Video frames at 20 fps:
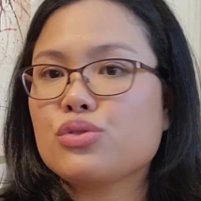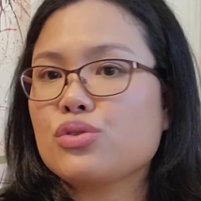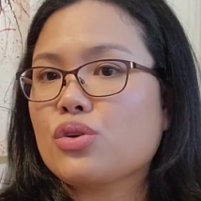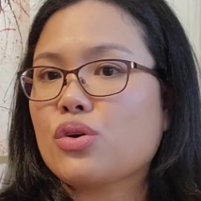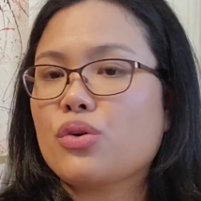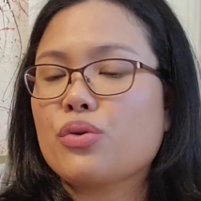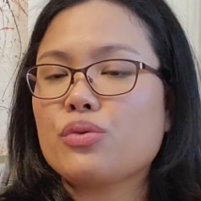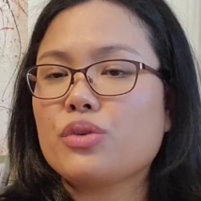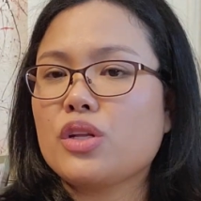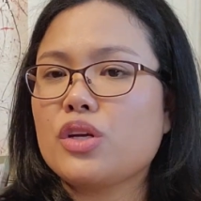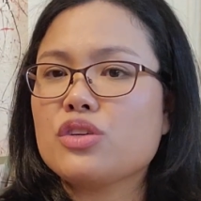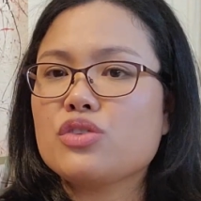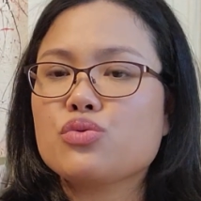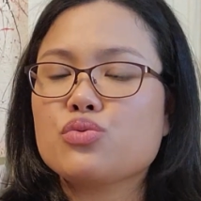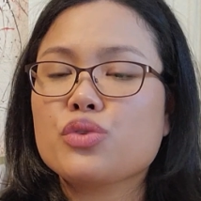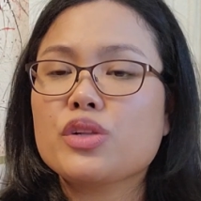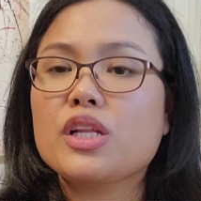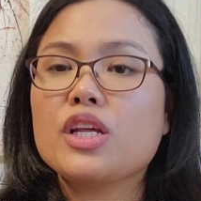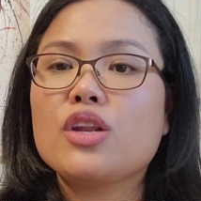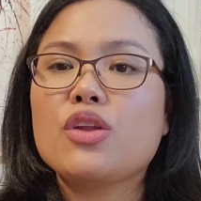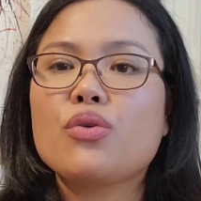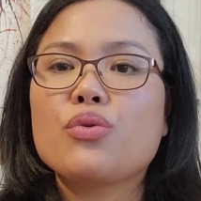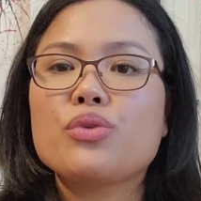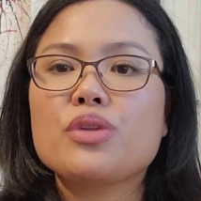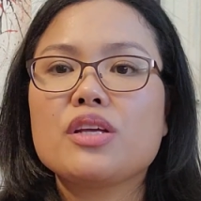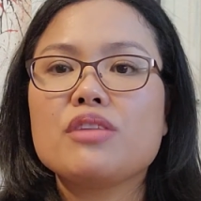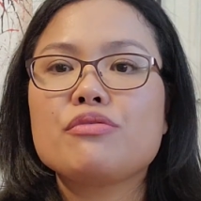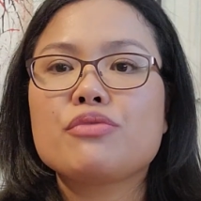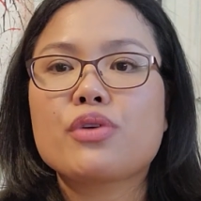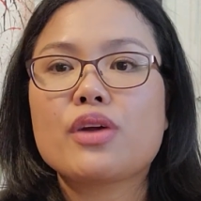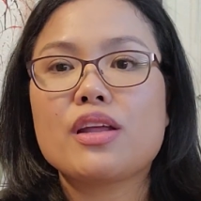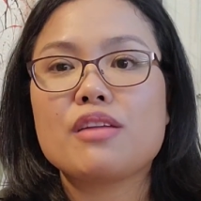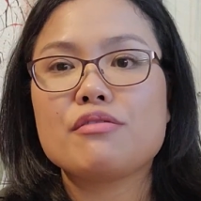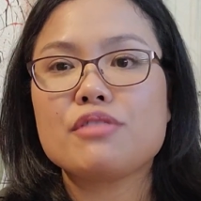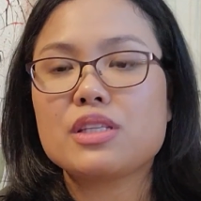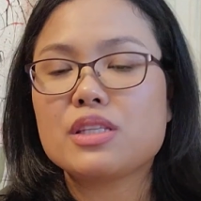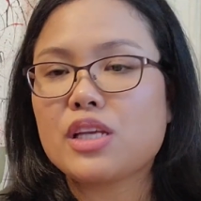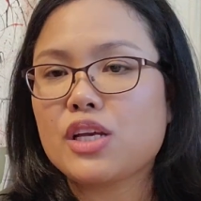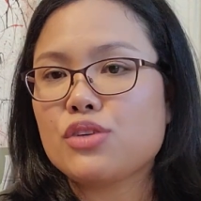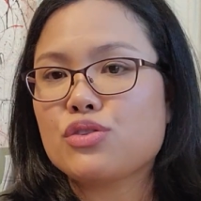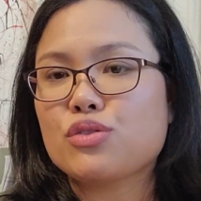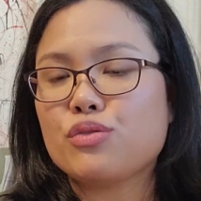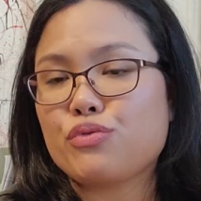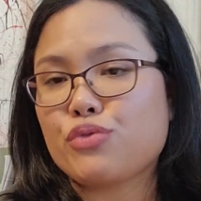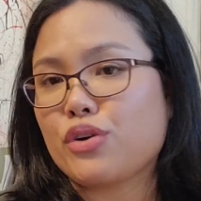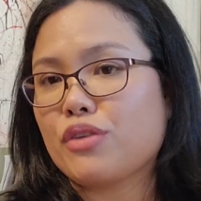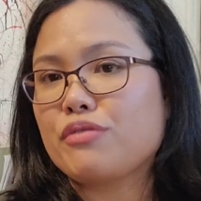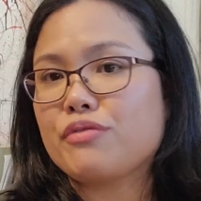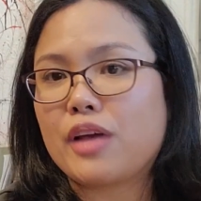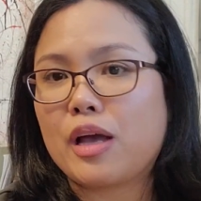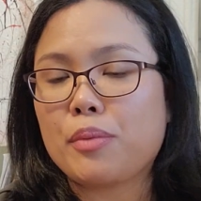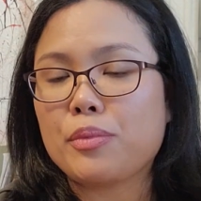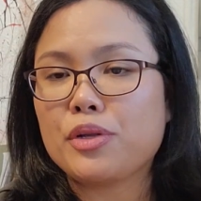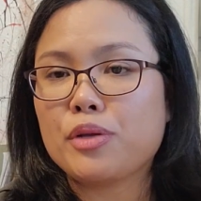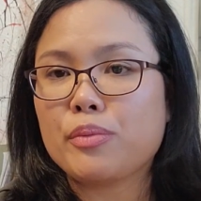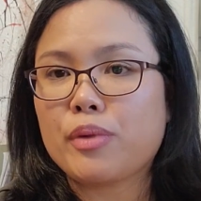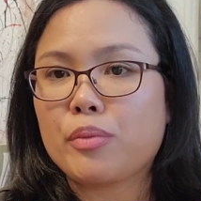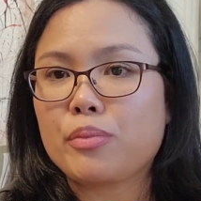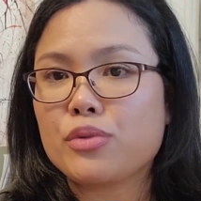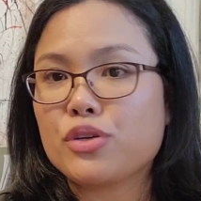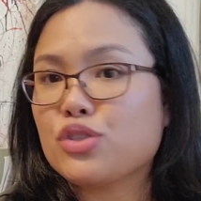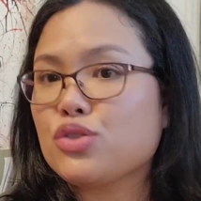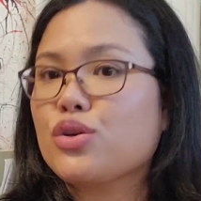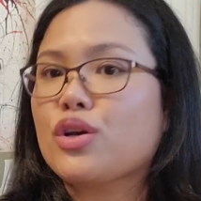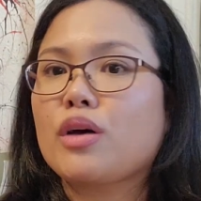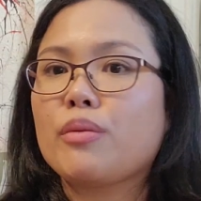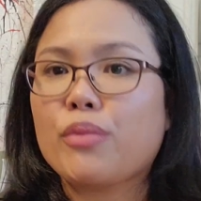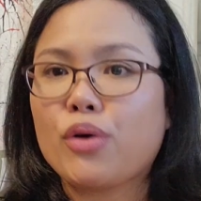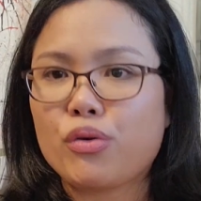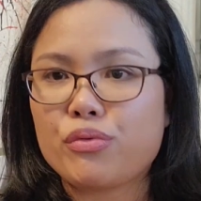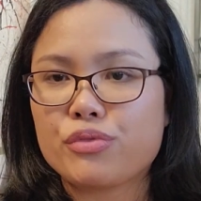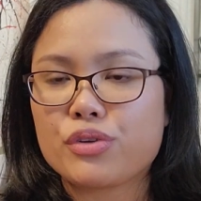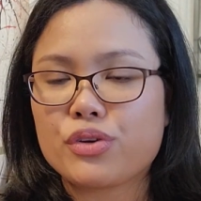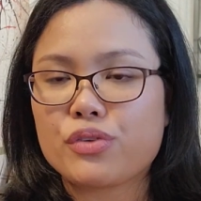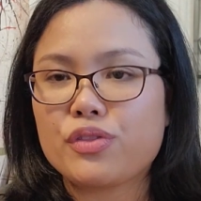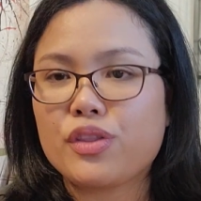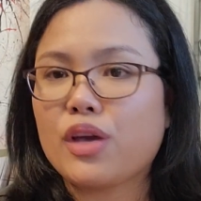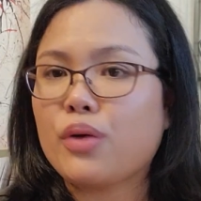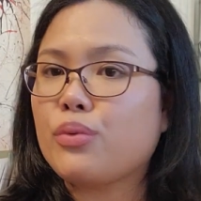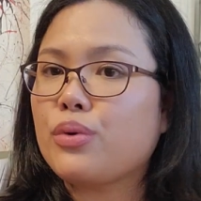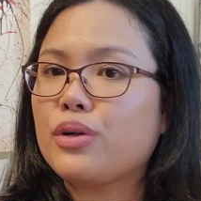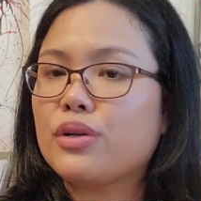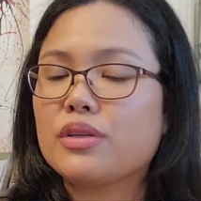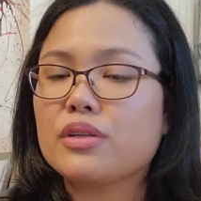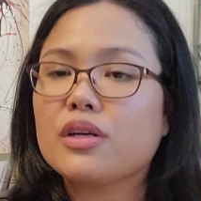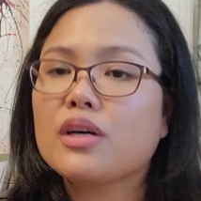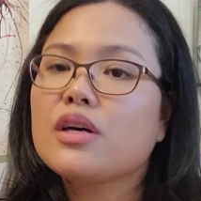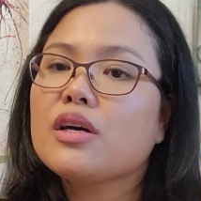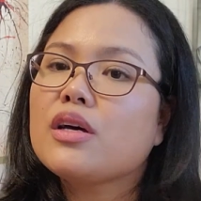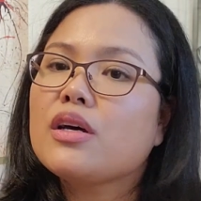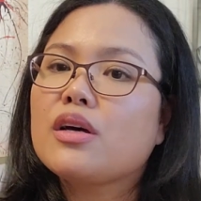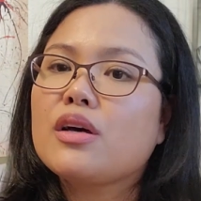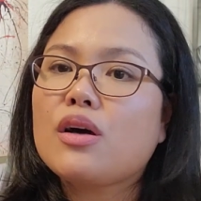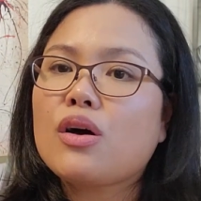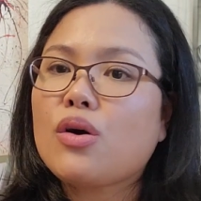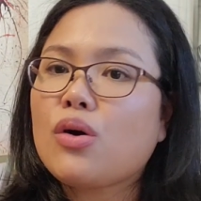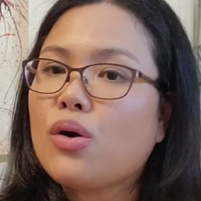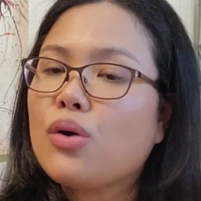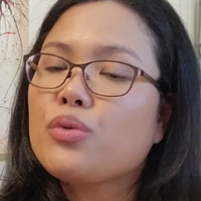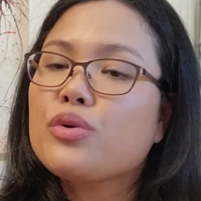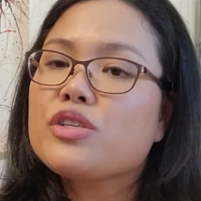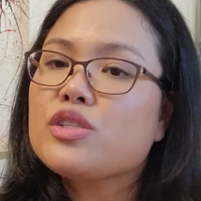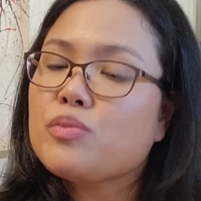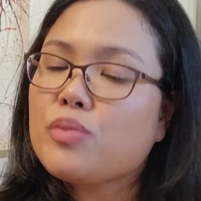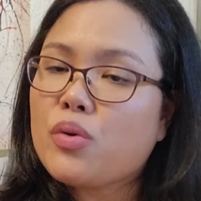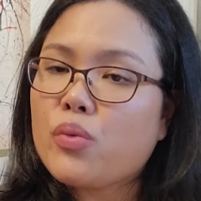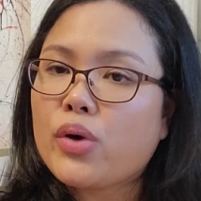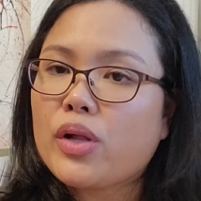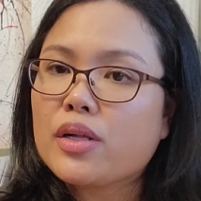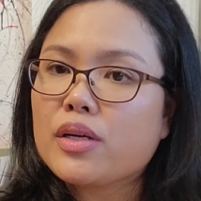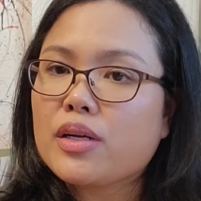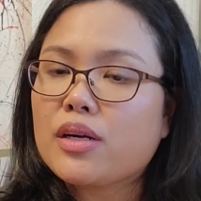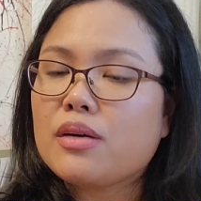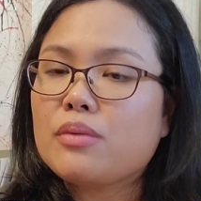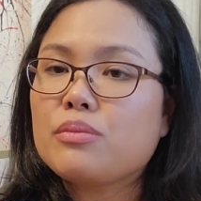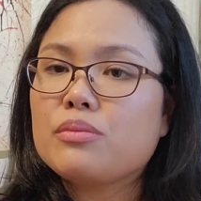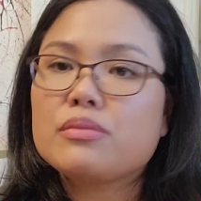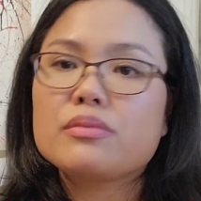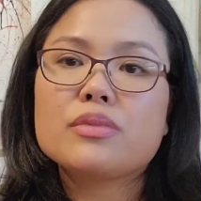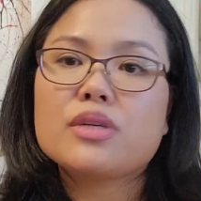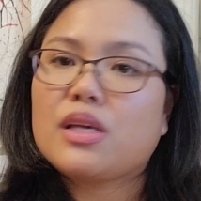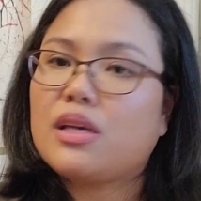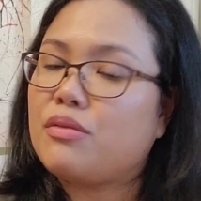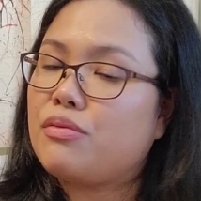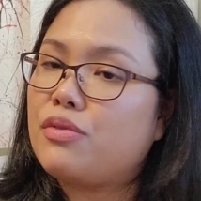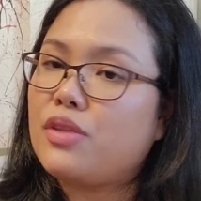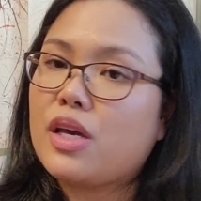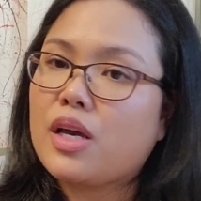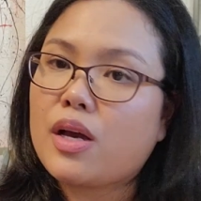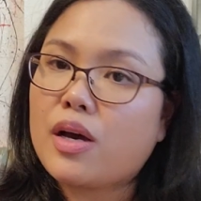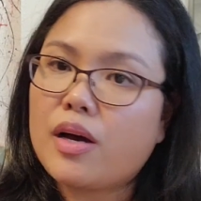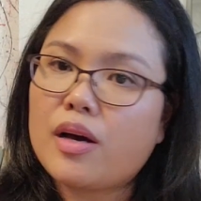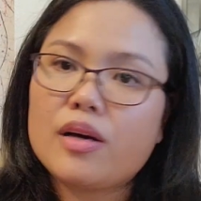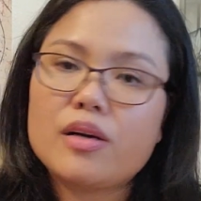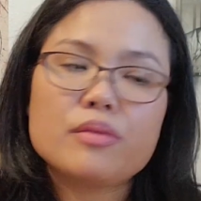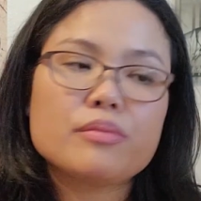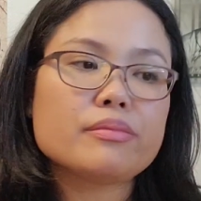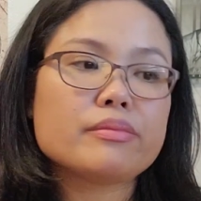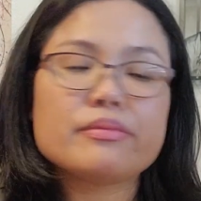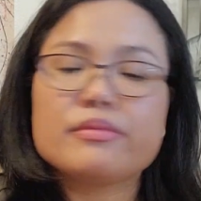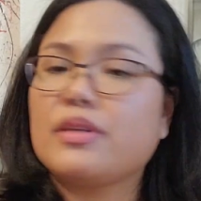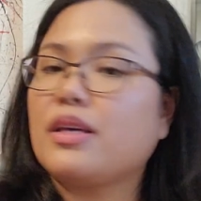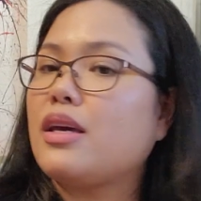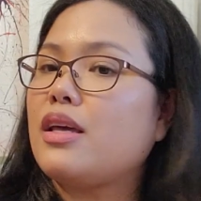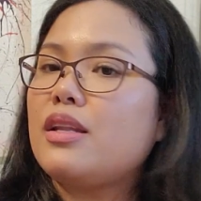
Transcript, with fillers: So there's really no need for invitation for a family member to come over. They will always be welcome if they come.